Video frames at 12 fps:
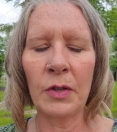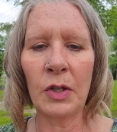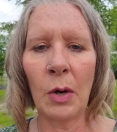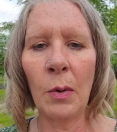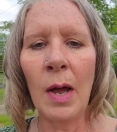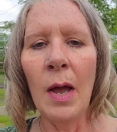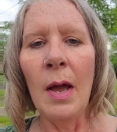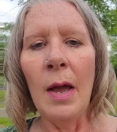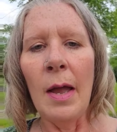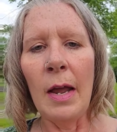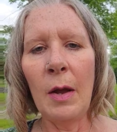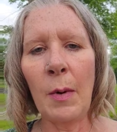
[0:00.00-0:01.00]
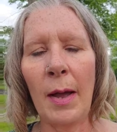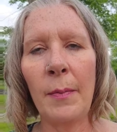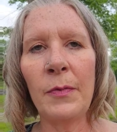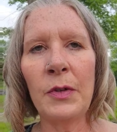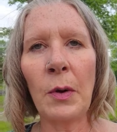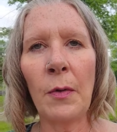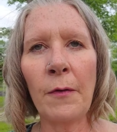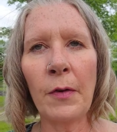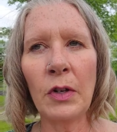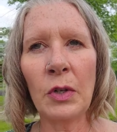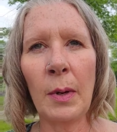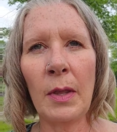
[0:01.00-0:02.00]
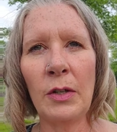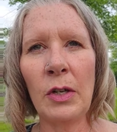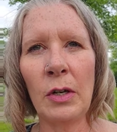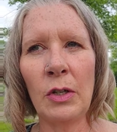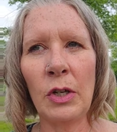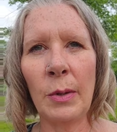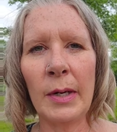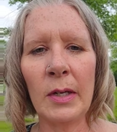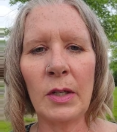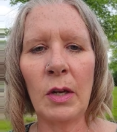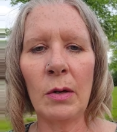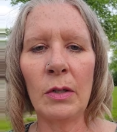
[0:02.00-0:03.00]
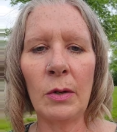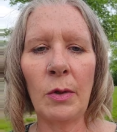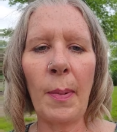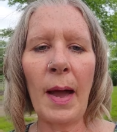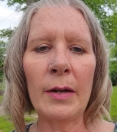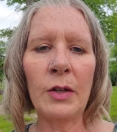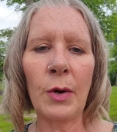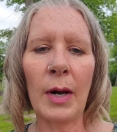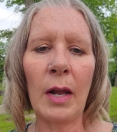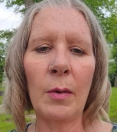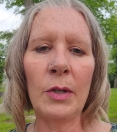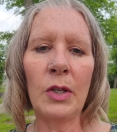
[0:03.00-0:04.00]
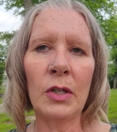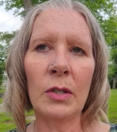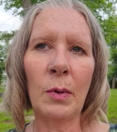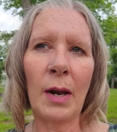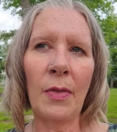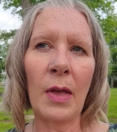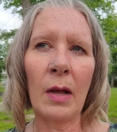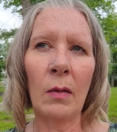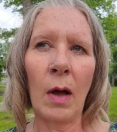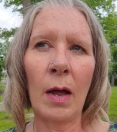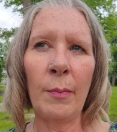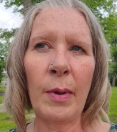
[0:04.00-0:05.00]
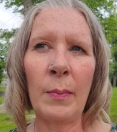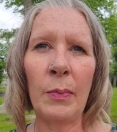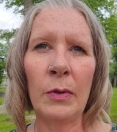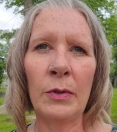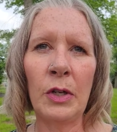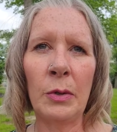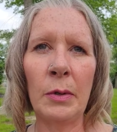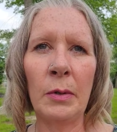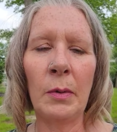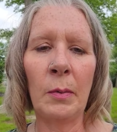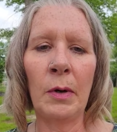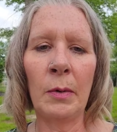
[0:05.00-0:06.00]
So anyway, so the first way that you can do it is you can do the pad training, which is what I think a lot of people do